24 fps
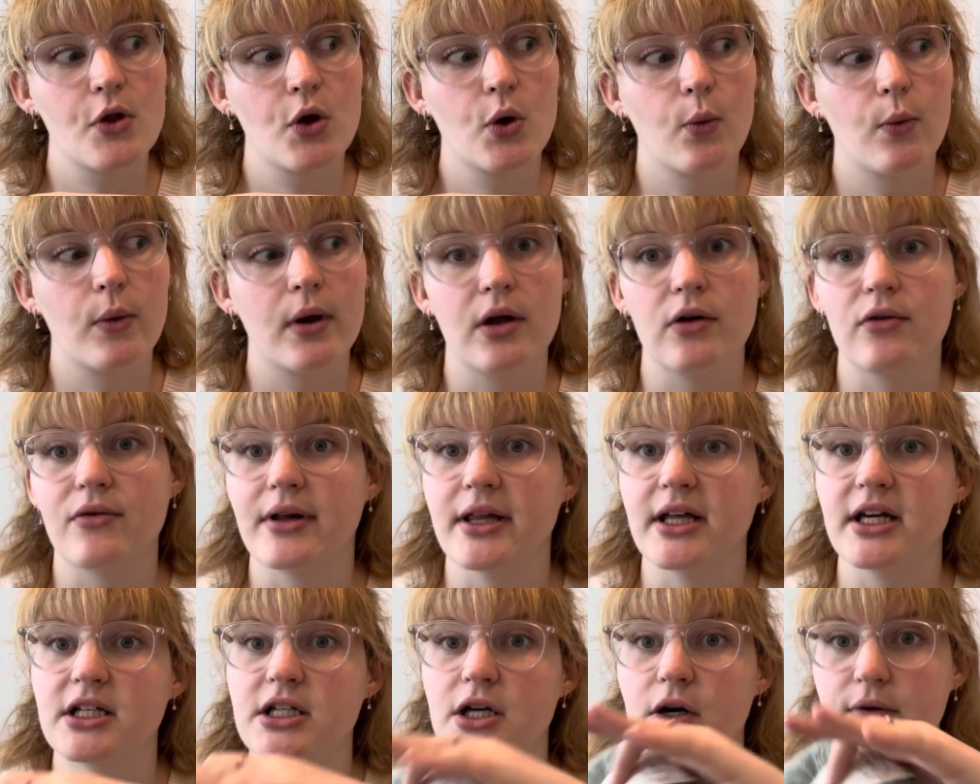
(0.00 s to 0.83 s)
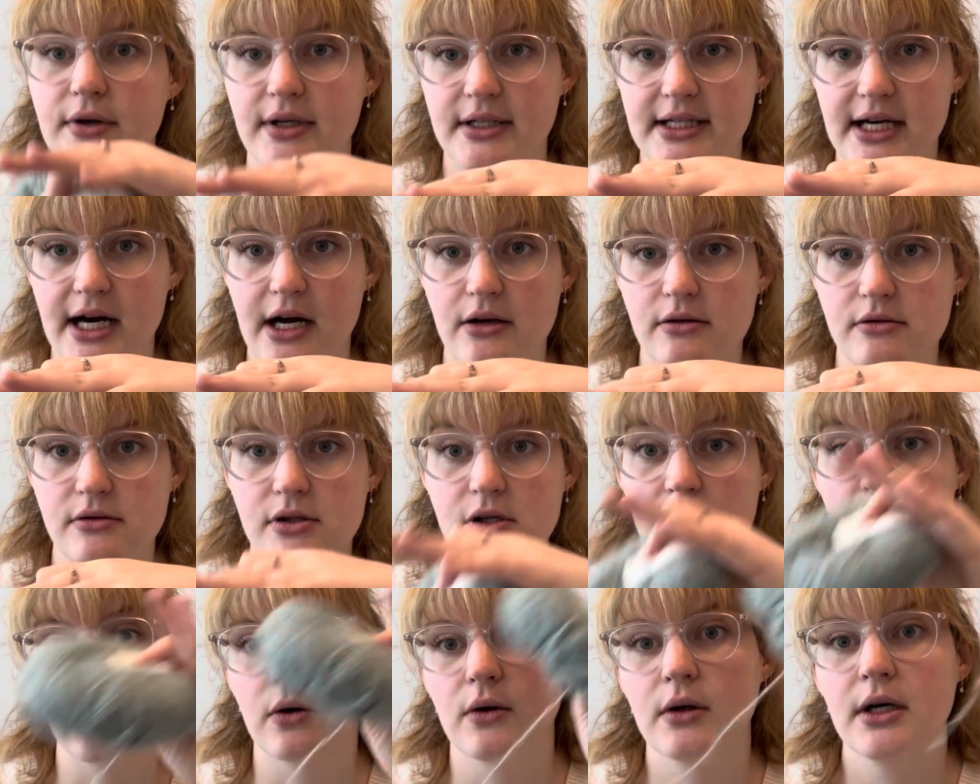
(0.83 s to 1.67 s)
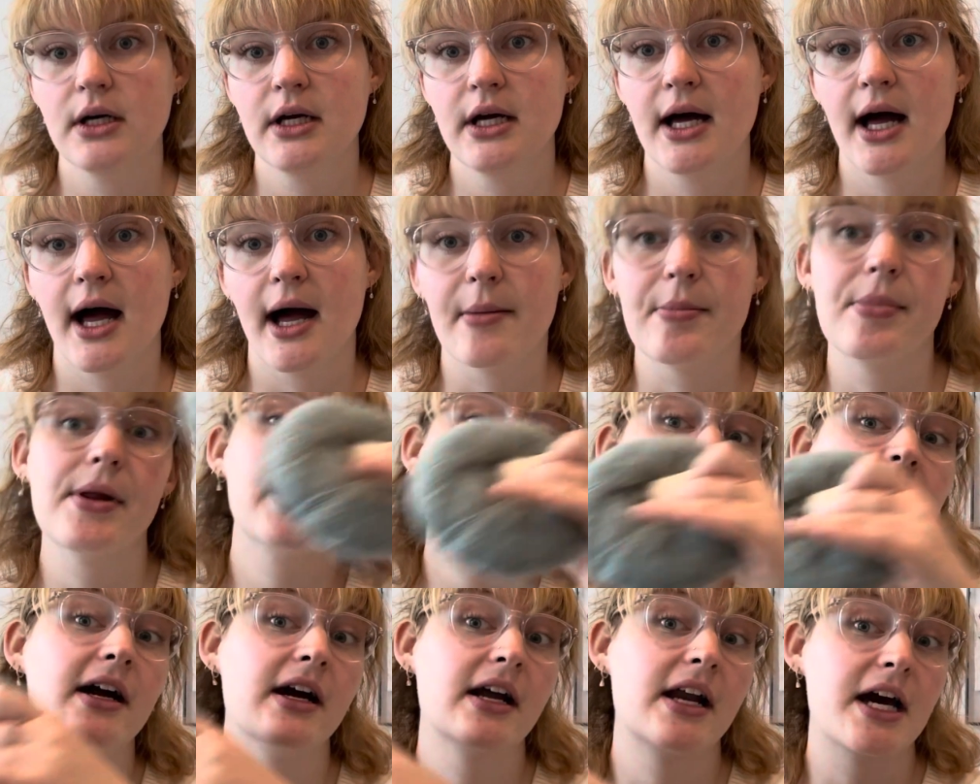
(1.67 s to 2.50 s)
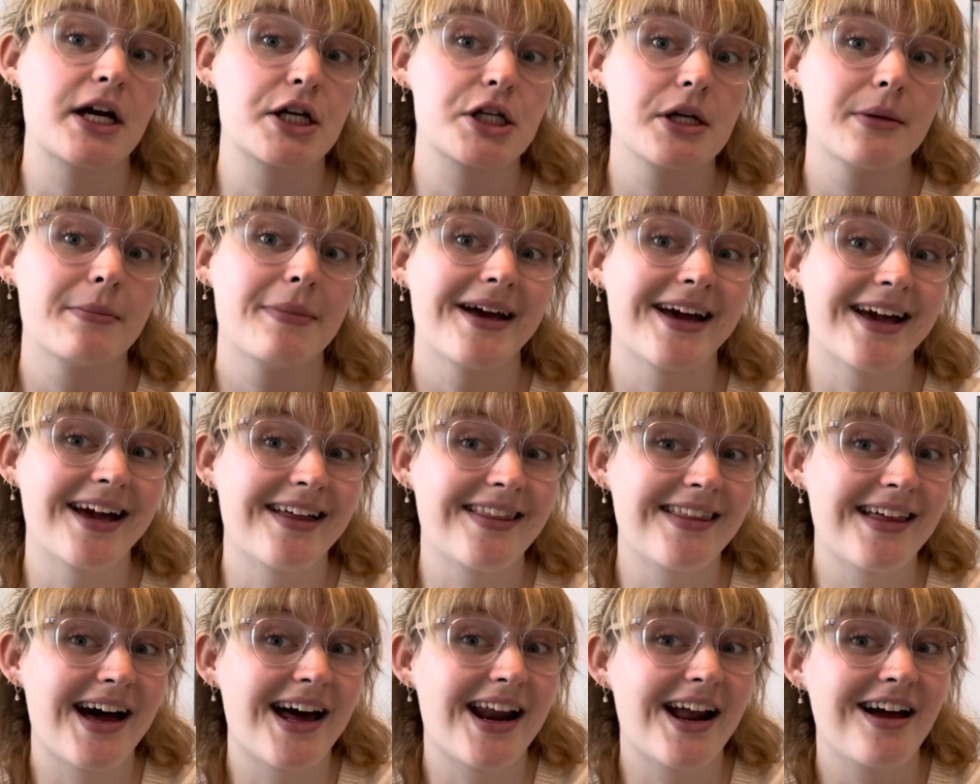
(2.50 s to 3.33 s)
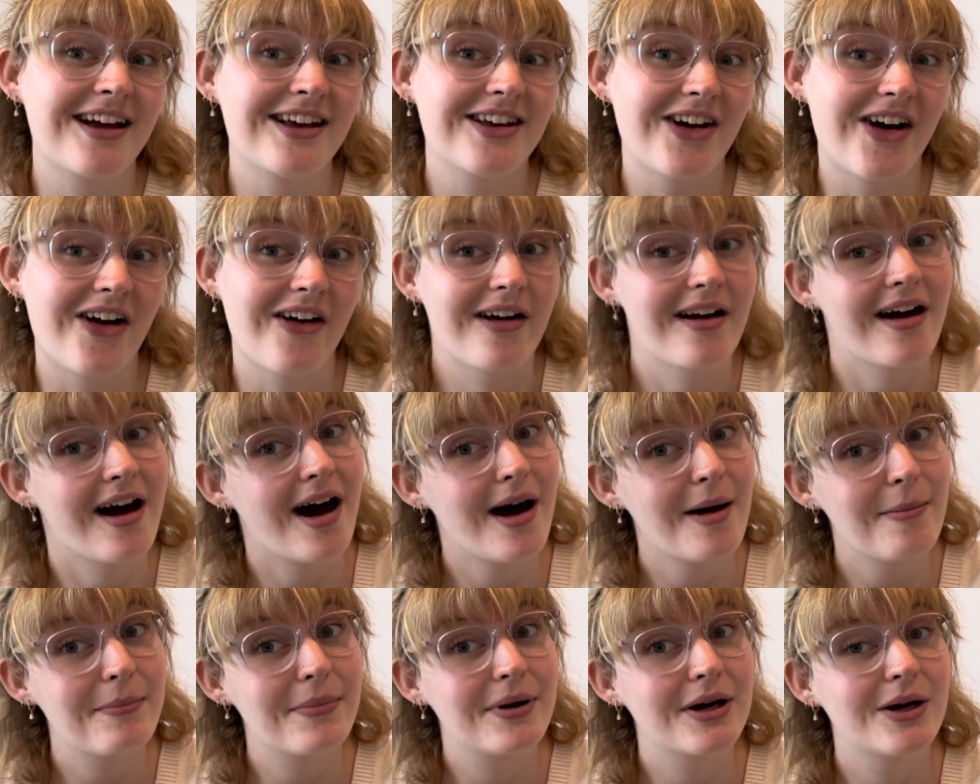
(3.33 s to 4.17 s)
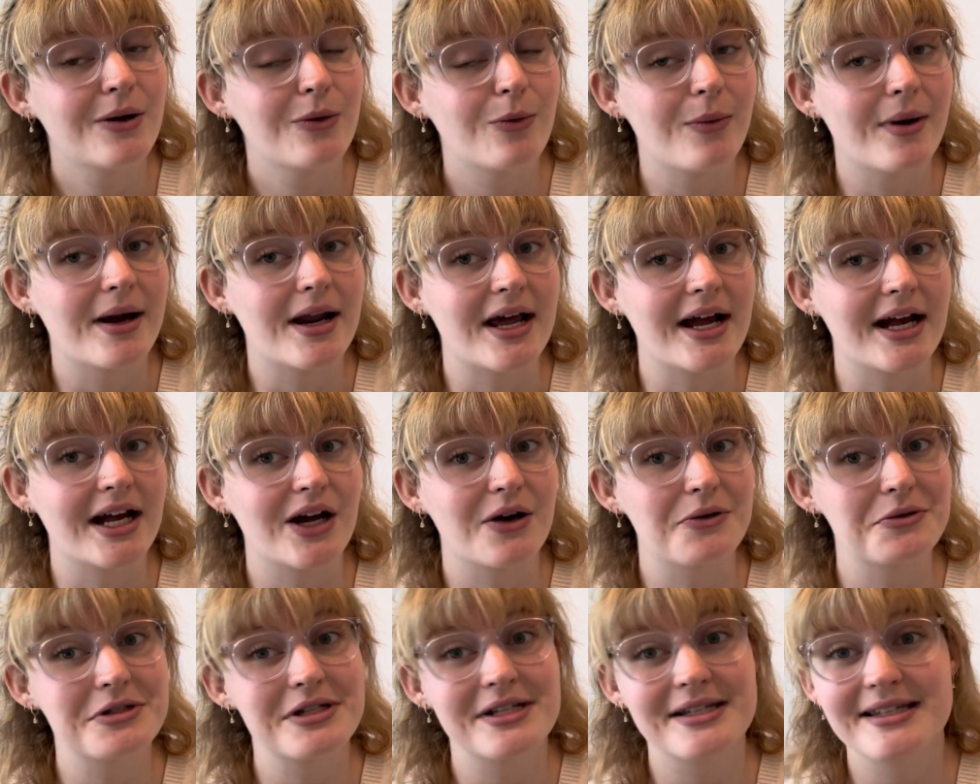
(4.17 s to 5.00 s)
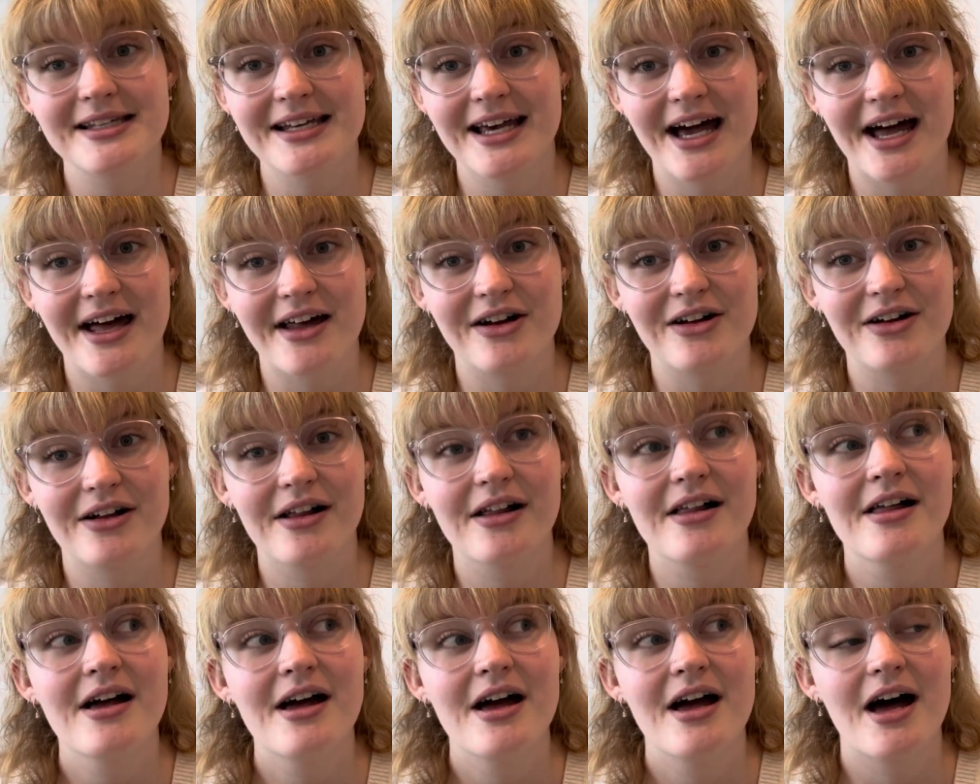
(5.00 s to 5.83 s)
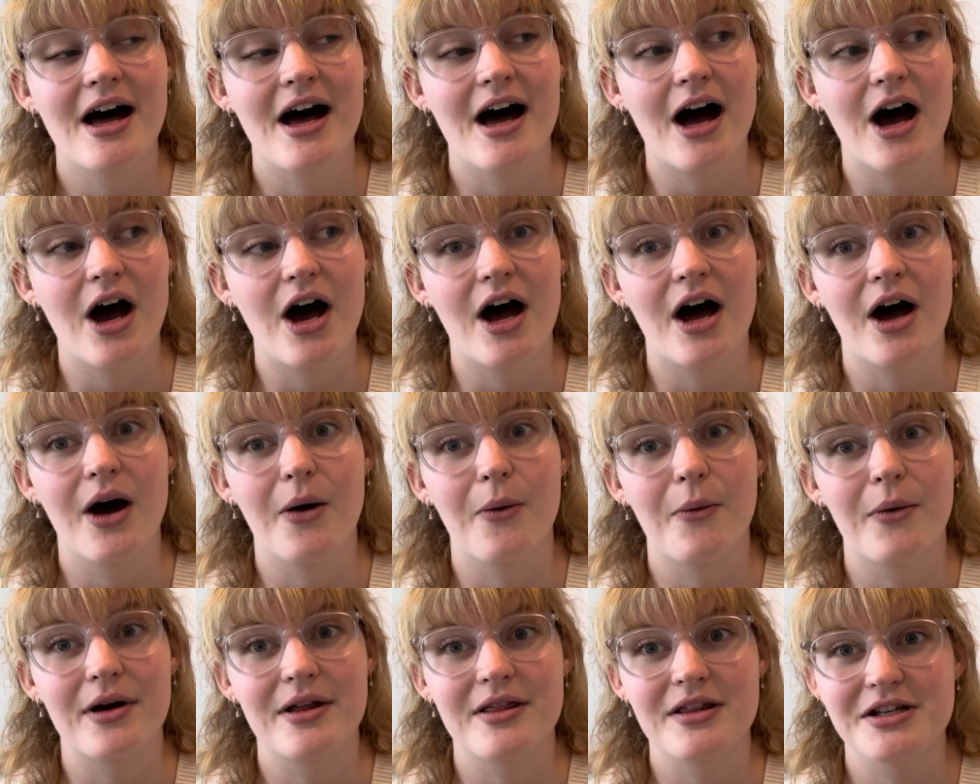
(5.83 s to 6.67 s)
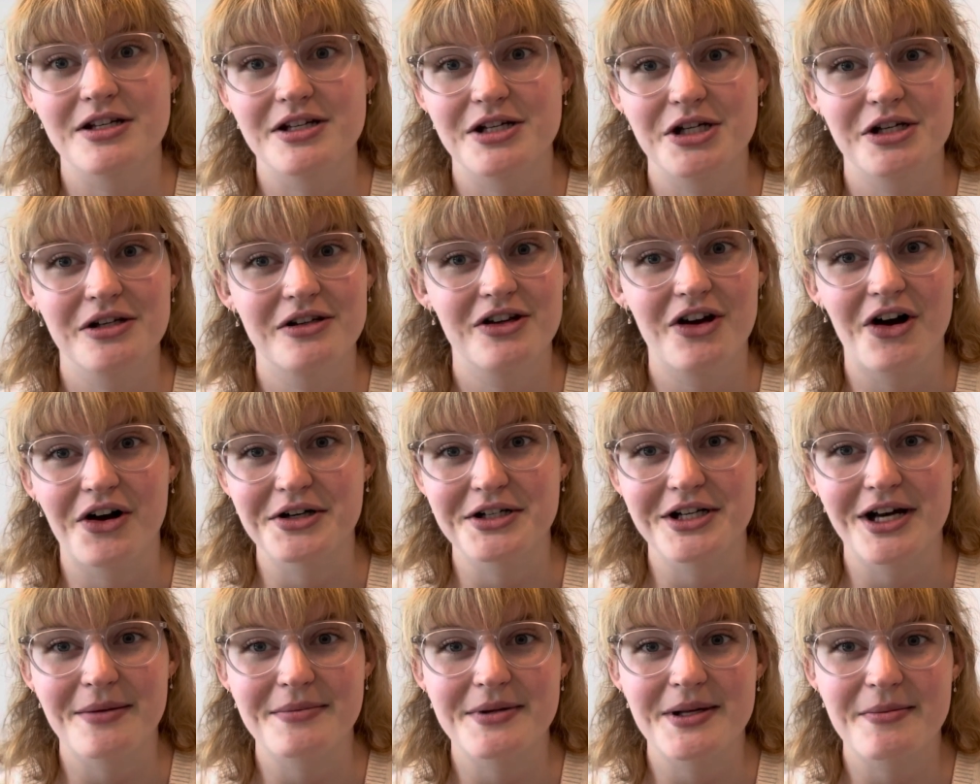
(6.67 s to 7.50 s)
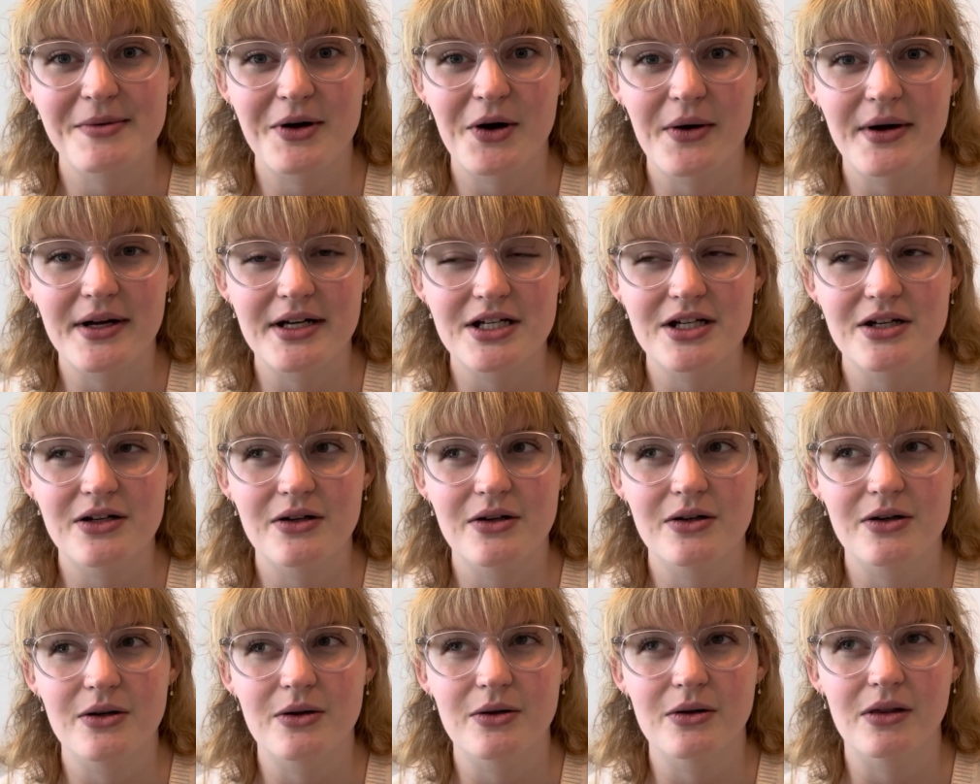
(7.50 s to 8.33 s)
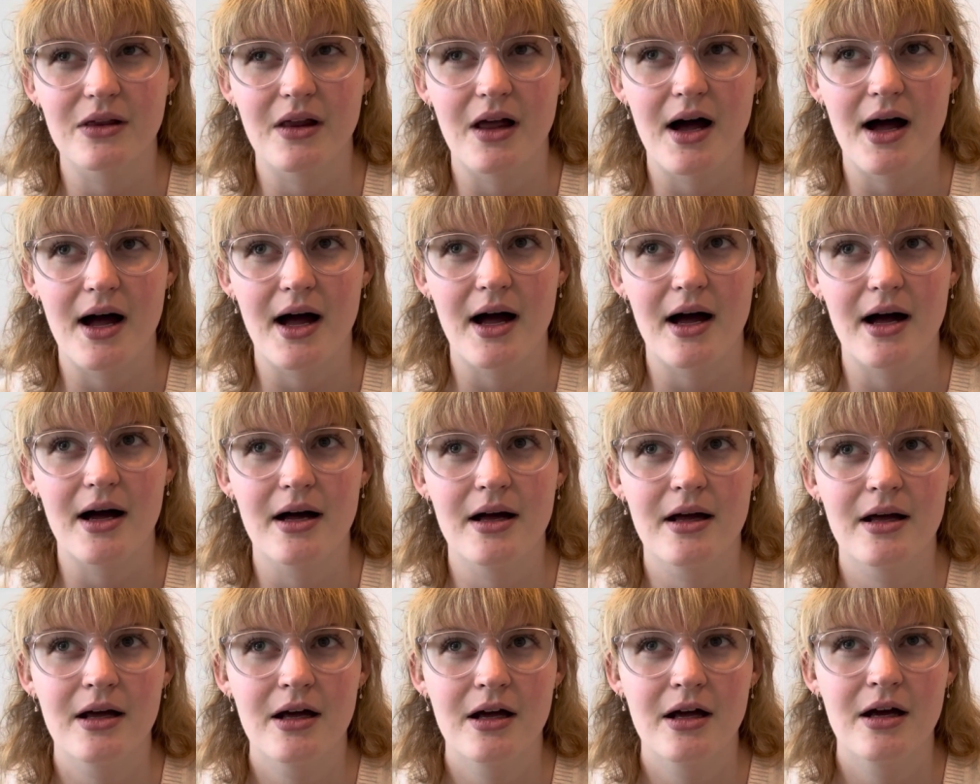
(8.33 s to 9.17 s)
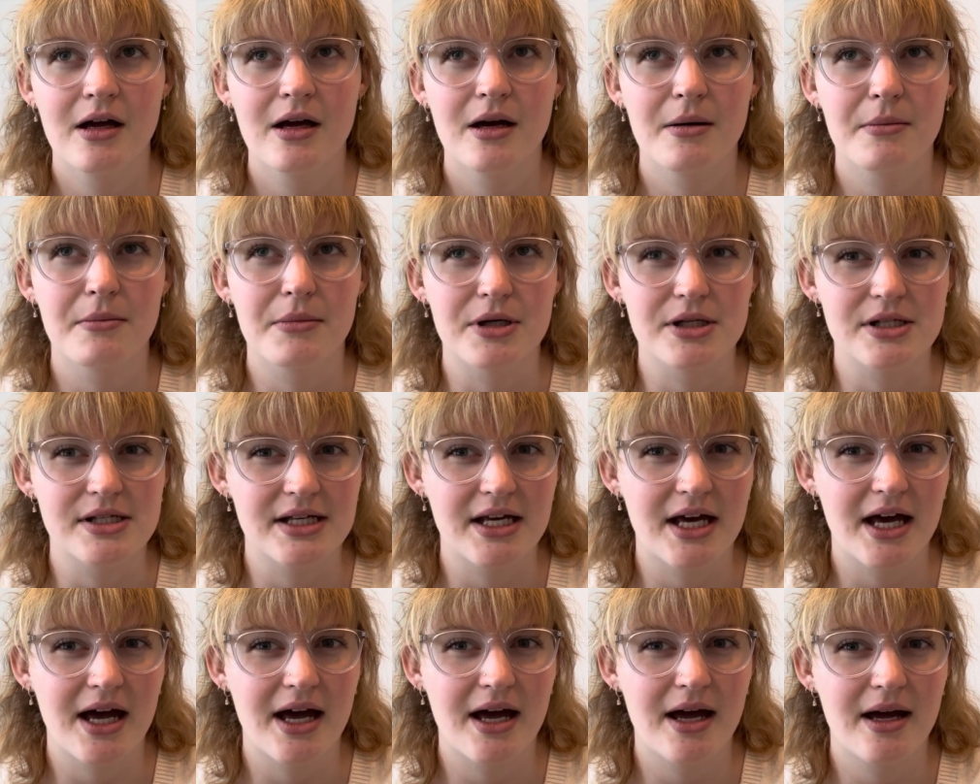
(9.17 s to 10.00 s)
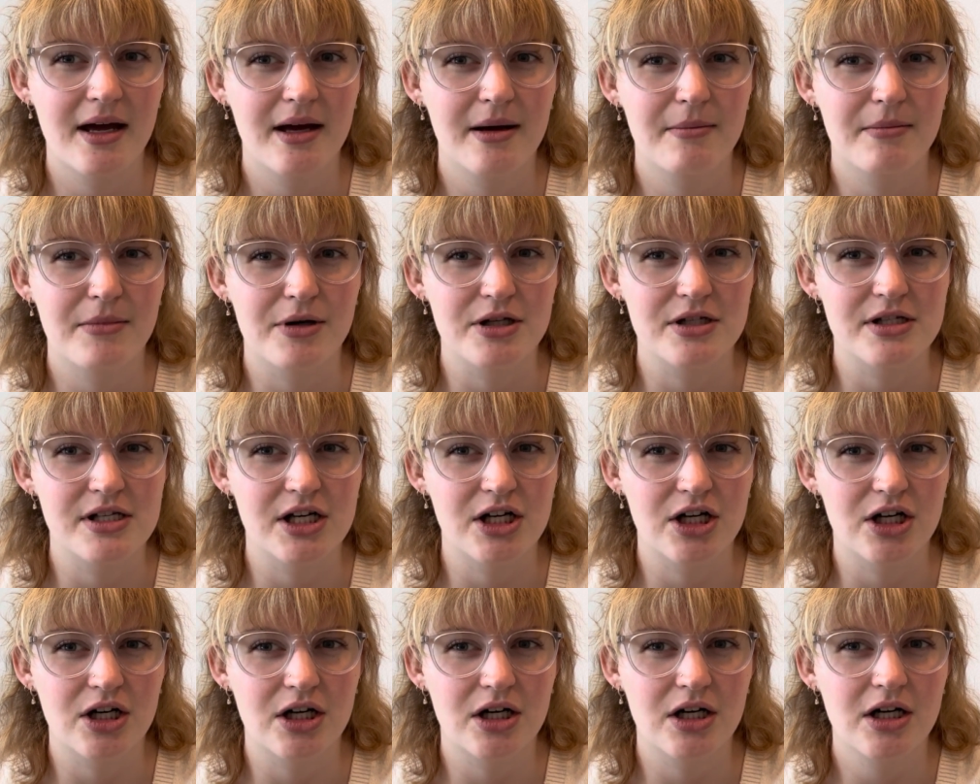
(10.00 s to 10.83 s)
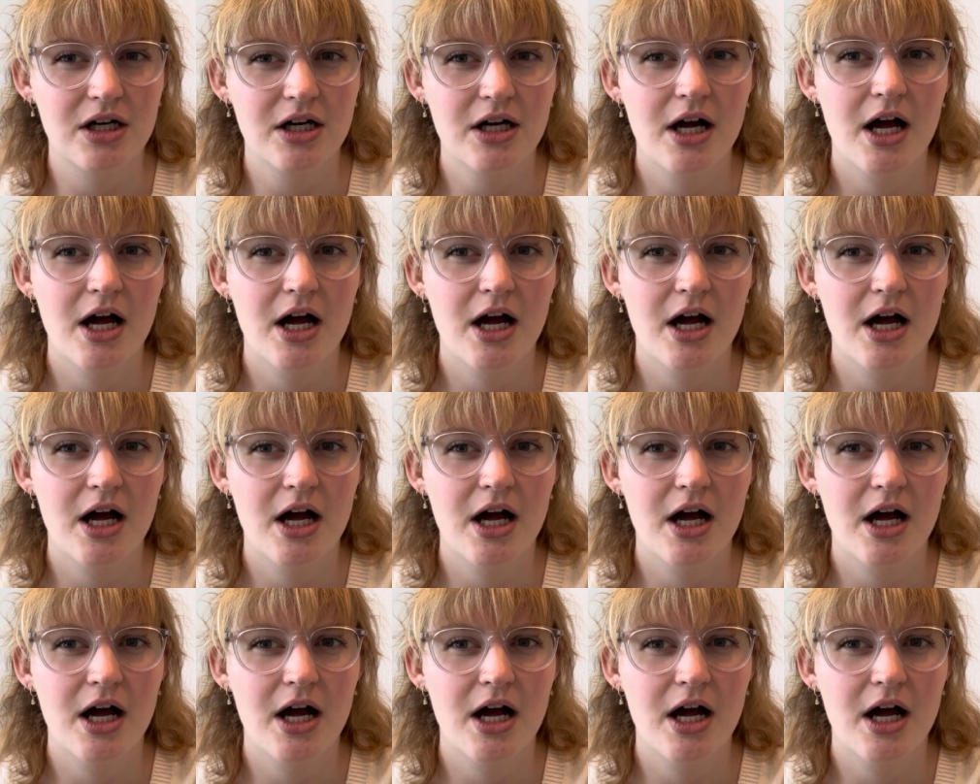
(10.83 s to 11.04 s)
will really tone it down. So I'm planning on actually picking that yarn up when I go to Seattle. One of the yarn shops I'm going to, La Mercier,